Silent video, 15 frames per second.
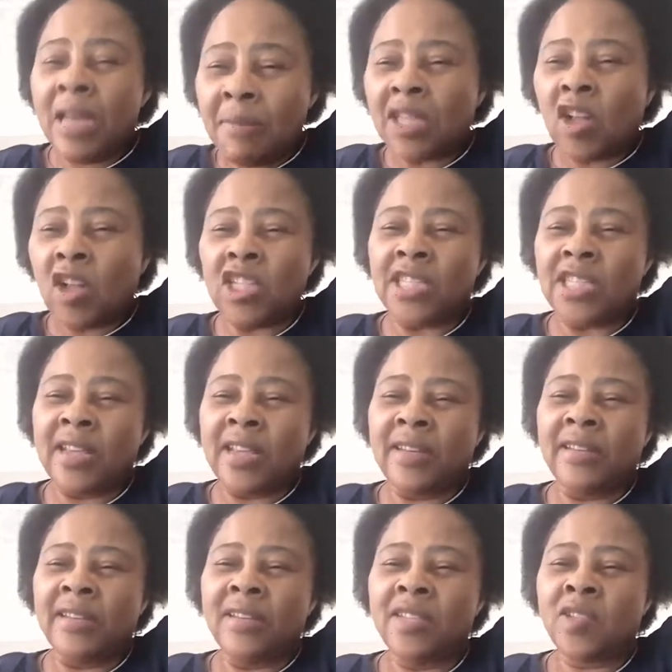
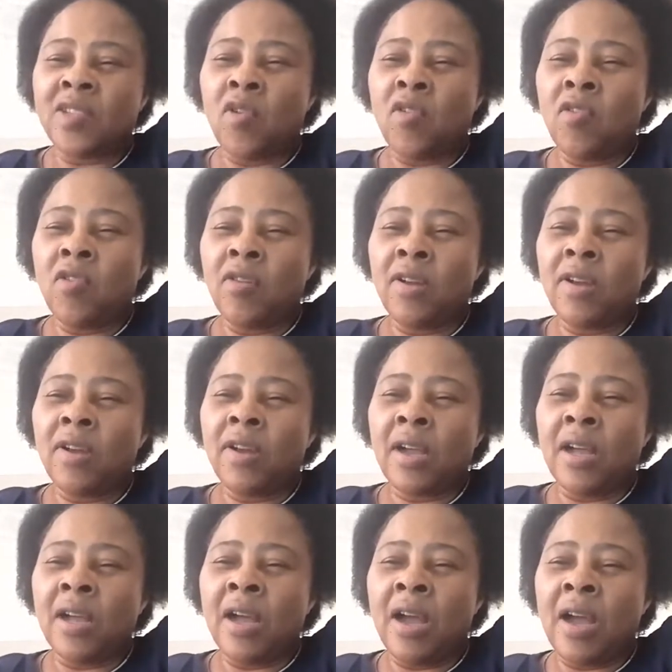emaXhoseni. So
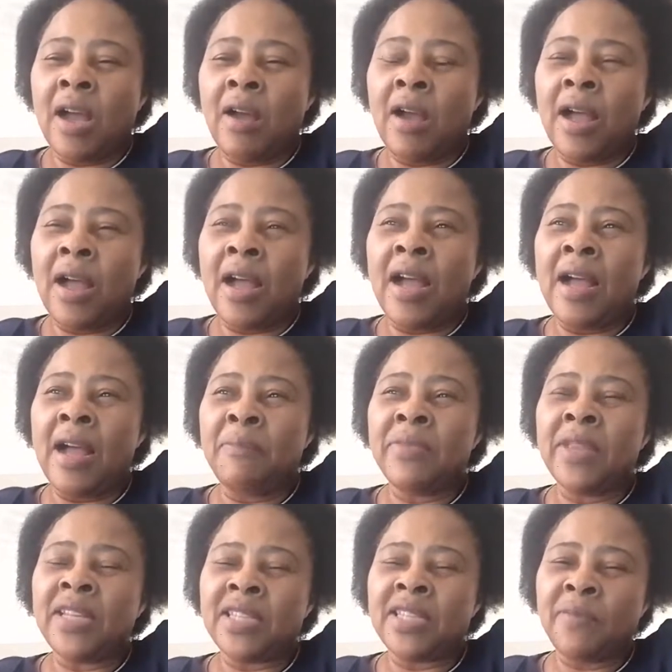I'm
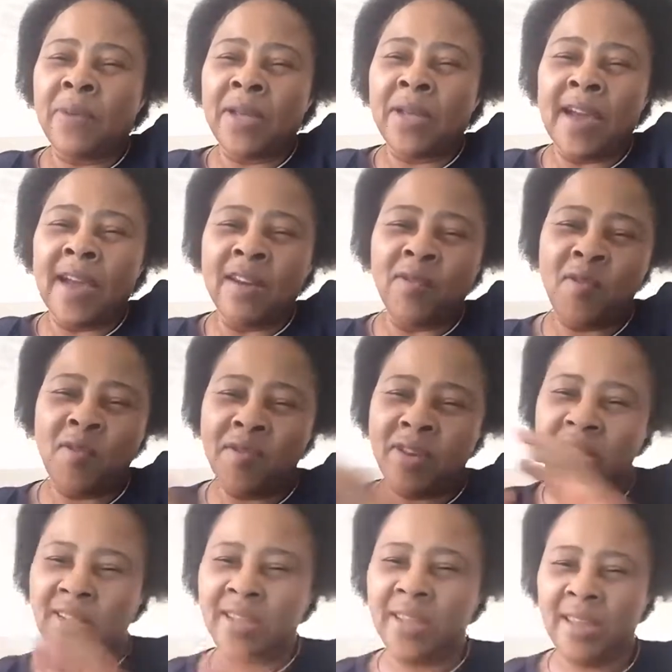the typical
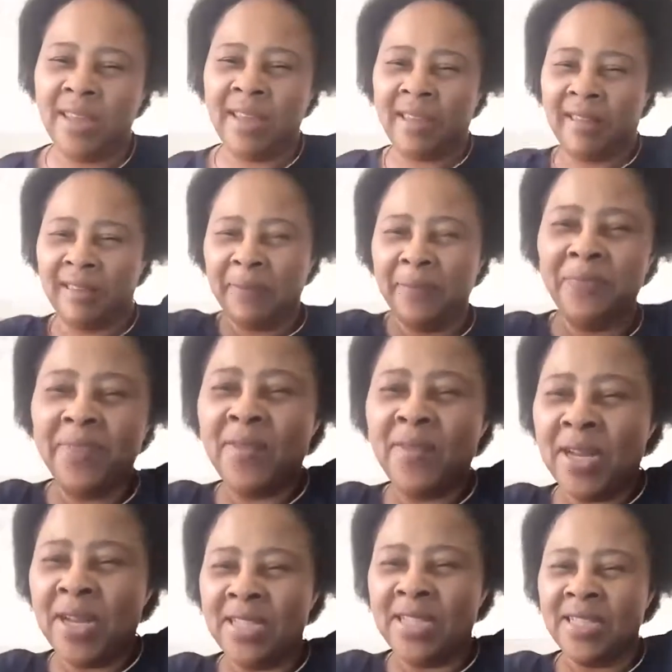Nguni here.
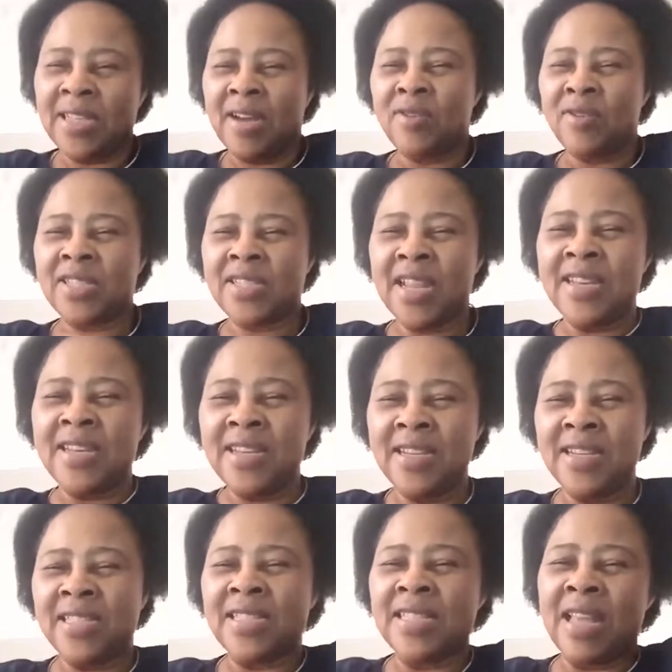What is outstanding
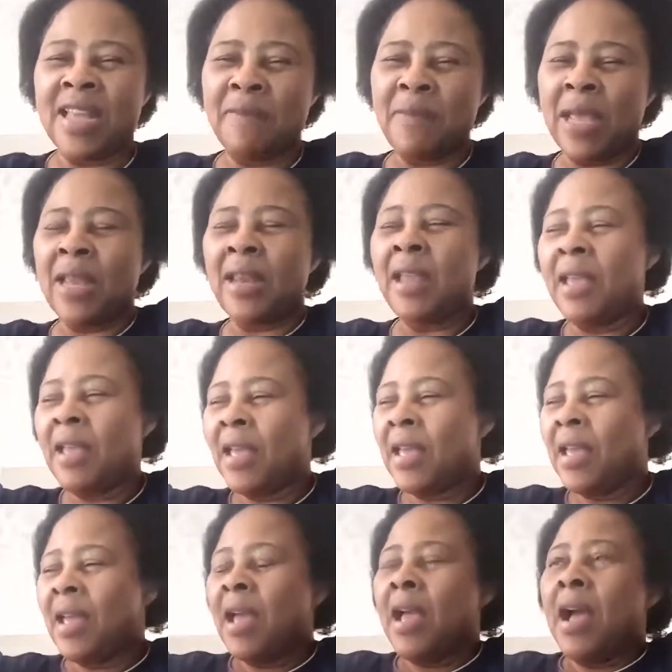is Ndebele.
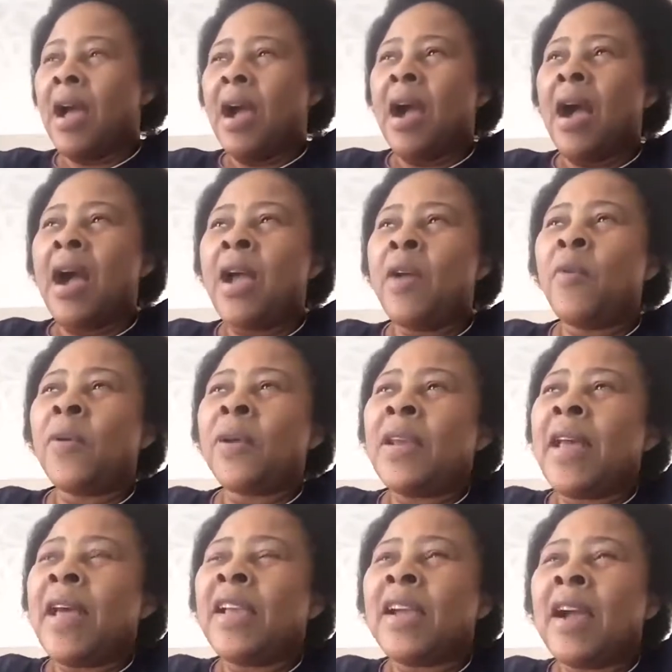I would
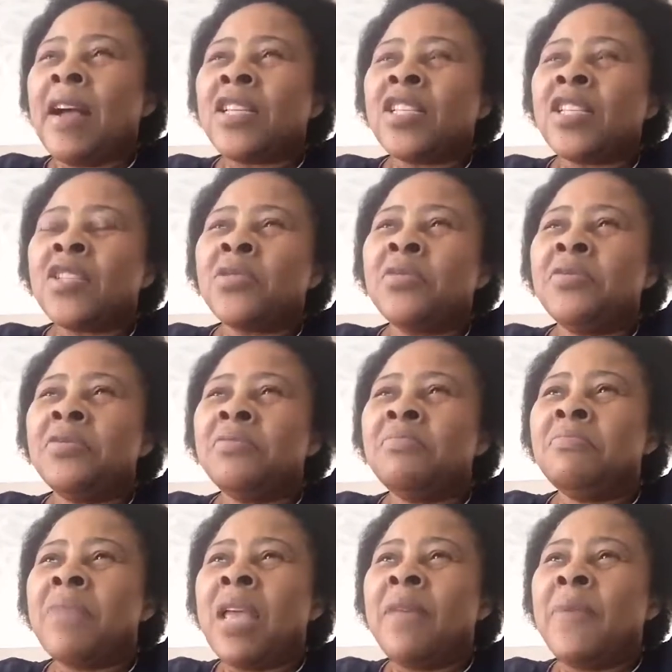like us to
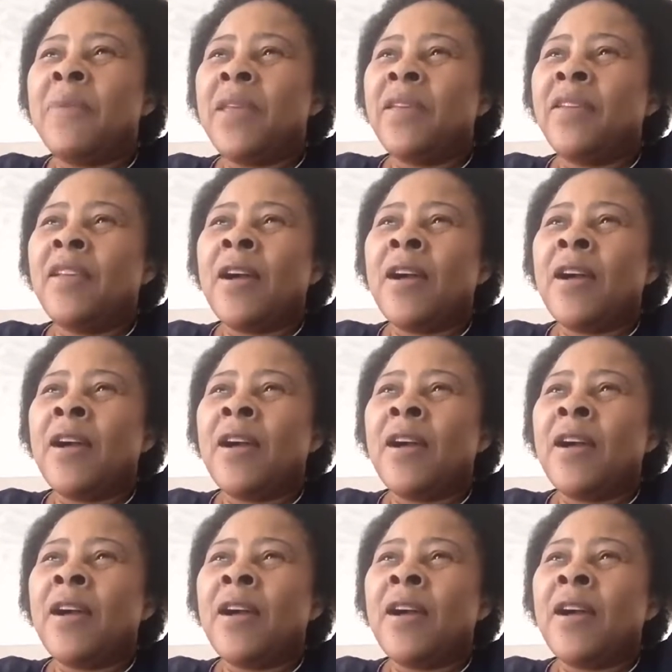maybe,